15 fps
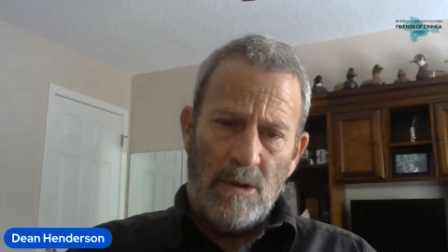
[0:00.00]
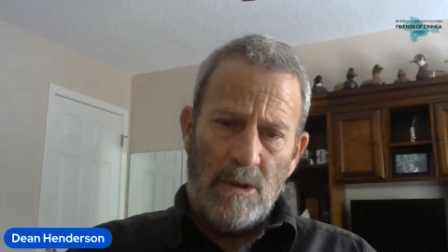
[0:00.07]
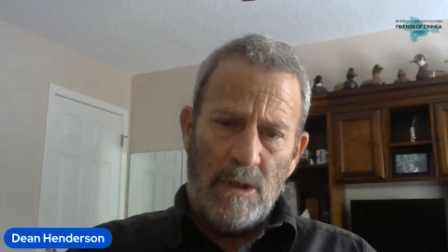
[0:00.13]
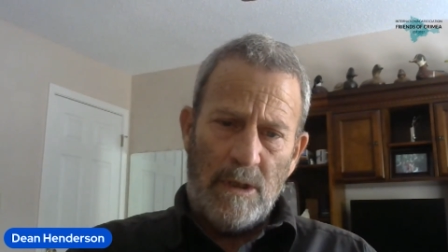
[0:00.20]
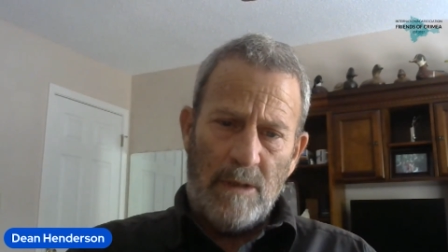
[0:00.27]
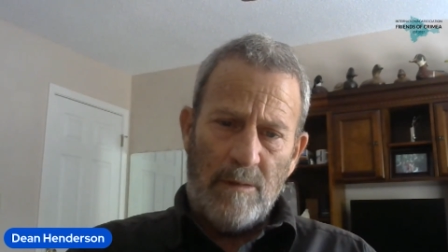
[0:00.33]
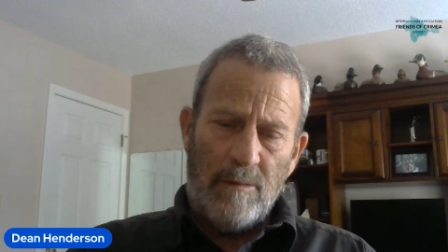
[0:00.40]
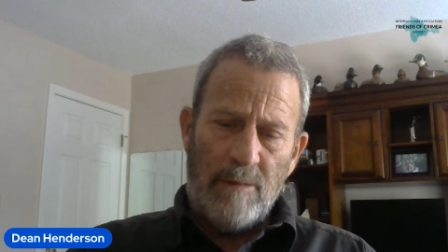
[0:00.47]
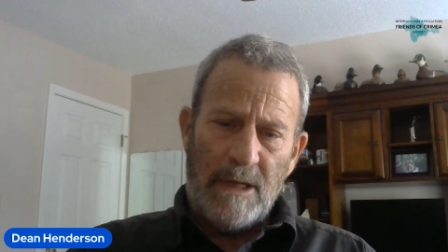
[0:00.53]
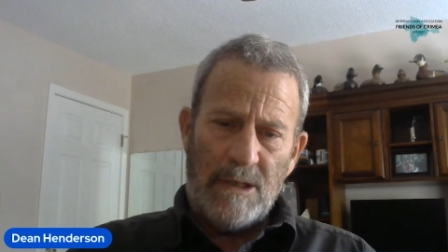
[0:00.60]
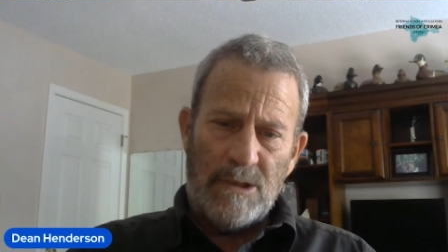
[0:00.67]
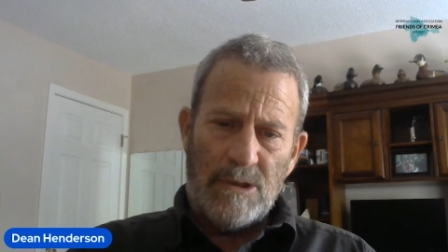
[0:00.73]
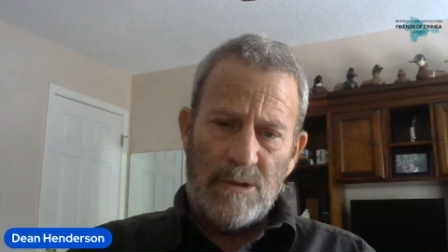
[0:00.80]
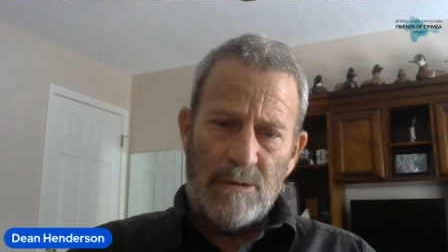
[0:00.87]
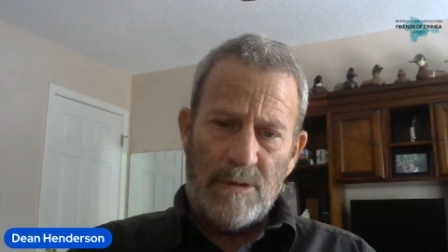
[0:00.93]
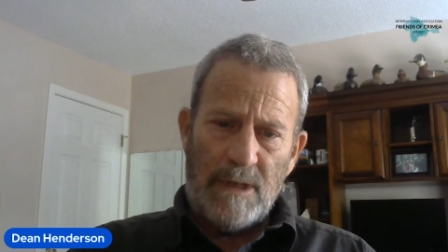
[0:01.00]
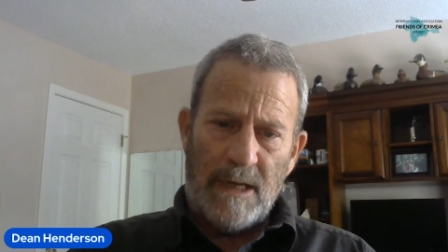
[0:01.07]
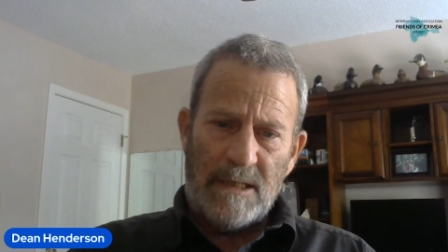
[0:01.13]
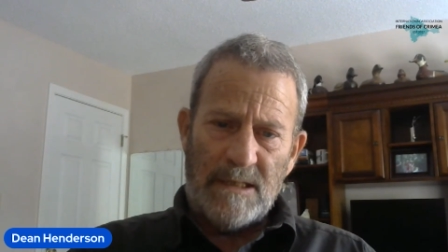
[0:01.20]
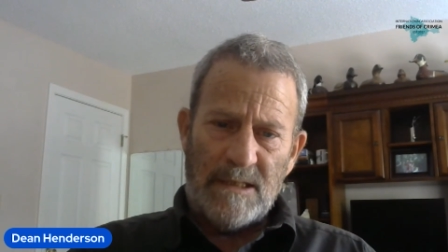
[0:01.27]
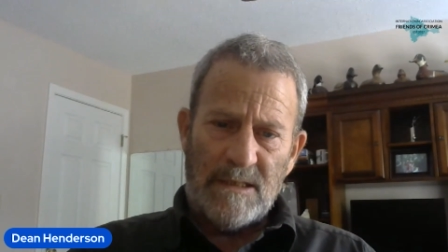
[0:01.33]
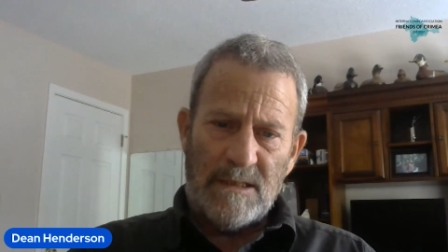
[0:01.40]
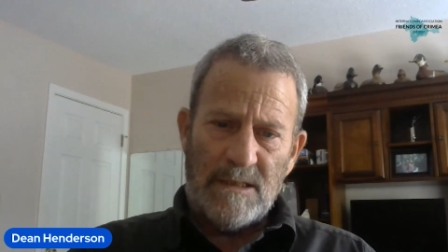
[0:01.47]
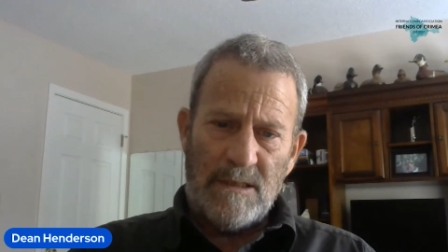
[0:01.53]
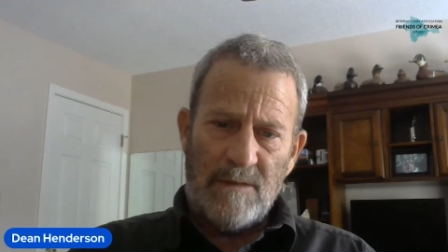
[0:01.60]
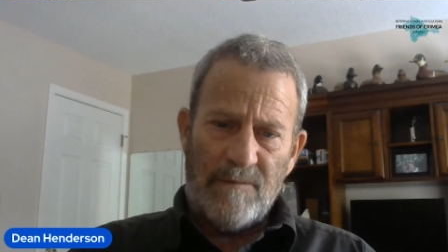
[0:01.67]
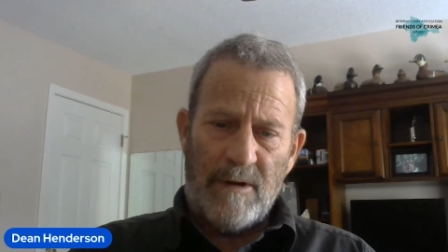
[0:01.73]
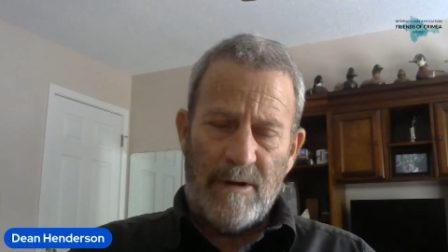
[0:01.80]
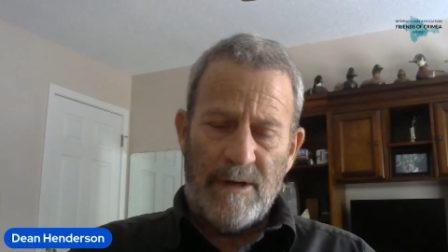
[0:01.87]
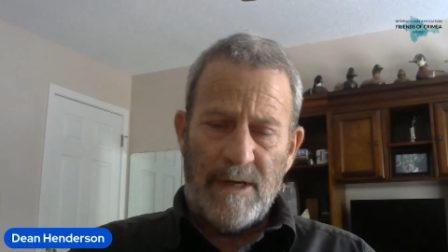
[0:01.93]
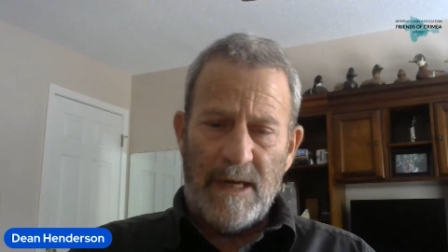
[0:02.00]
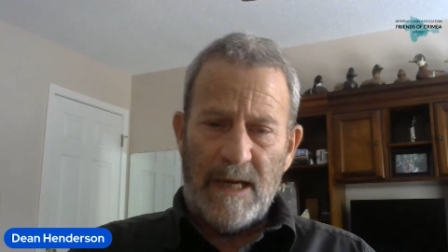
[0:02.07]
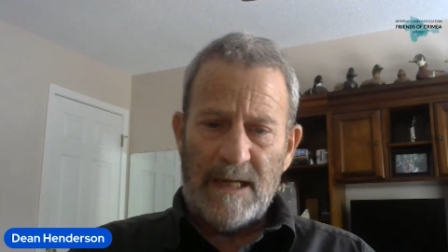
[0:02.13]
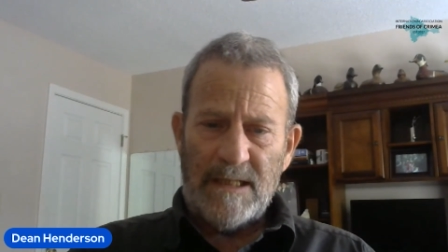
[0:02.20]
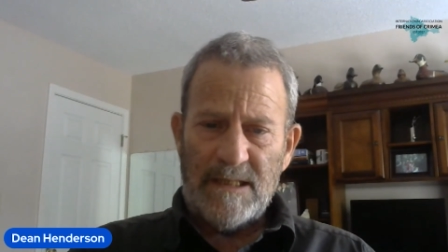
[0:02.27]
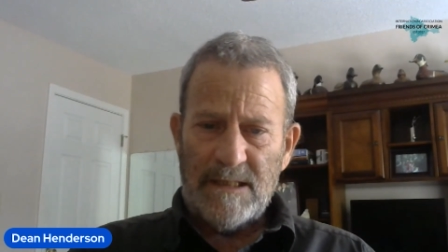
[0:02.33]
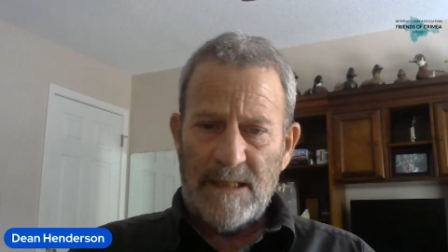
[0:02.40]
and it makes your next, your very next